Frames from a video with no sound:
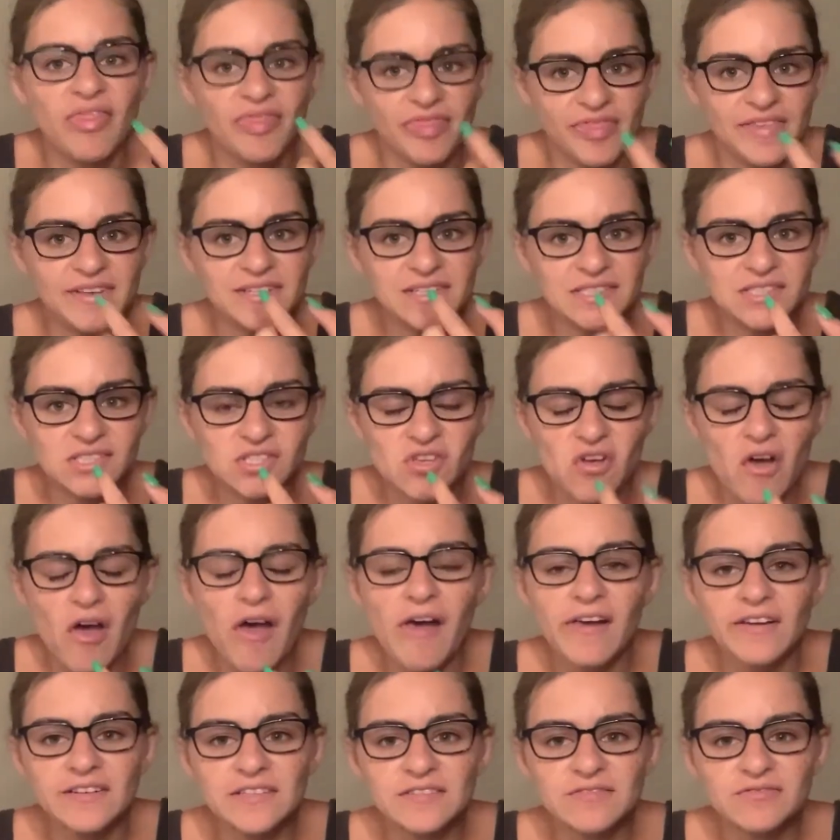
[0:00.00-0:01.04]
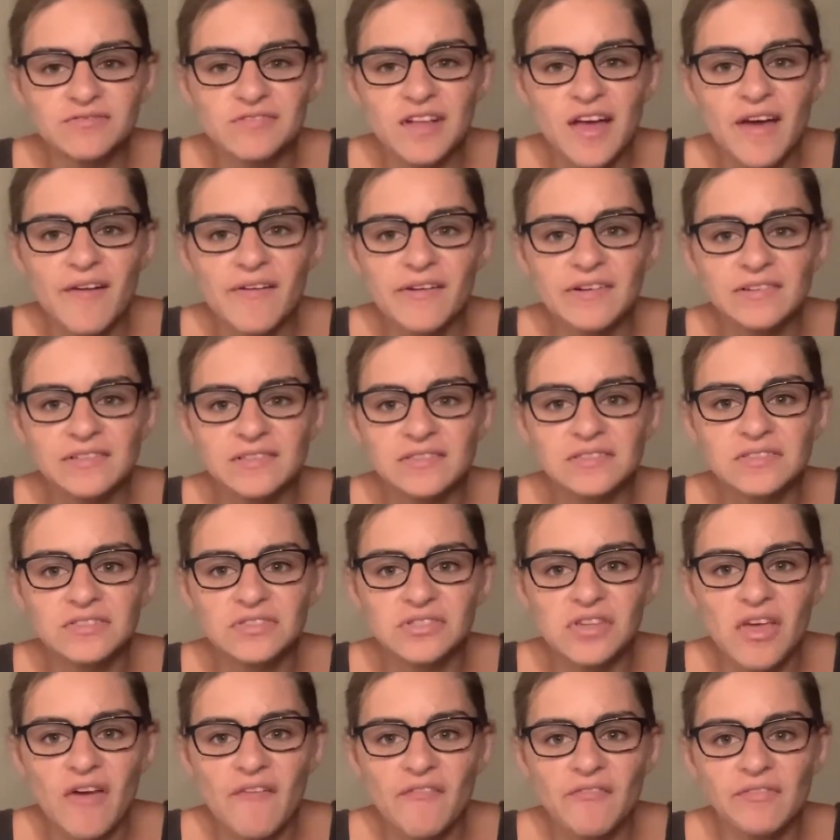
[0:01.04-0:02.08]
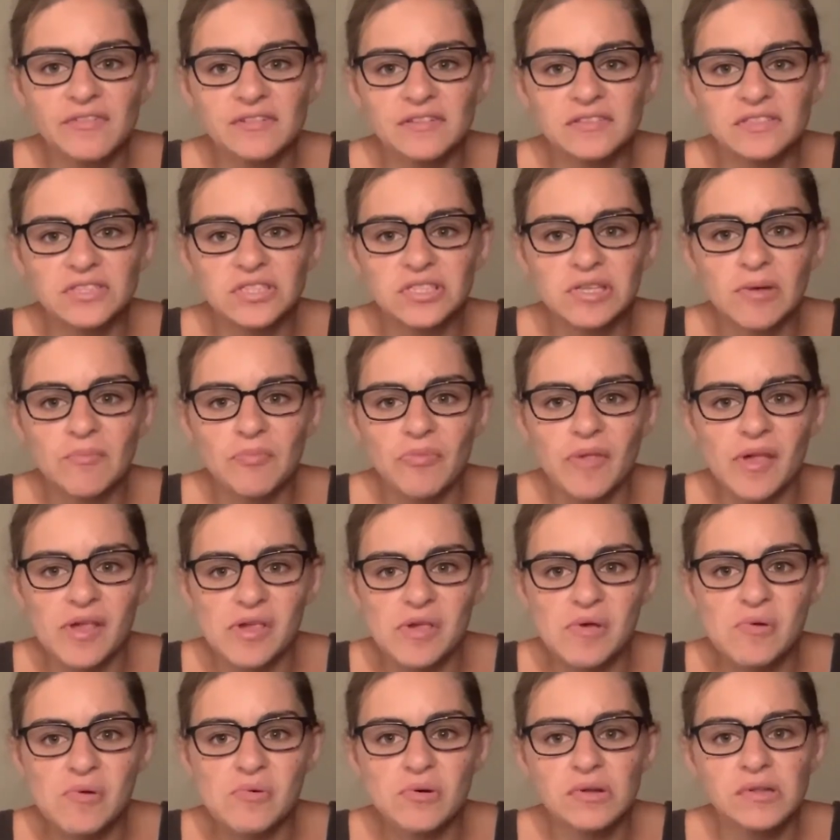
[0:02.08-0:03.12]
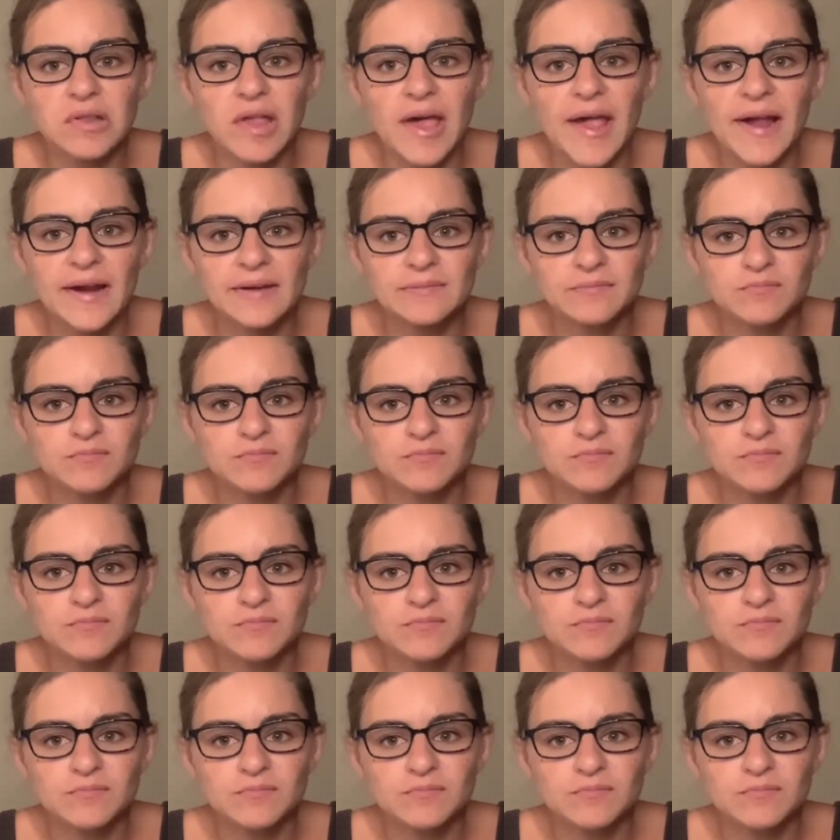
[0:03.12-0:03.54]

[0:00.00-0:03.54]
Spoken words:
this cauliflower is definitely something you will like.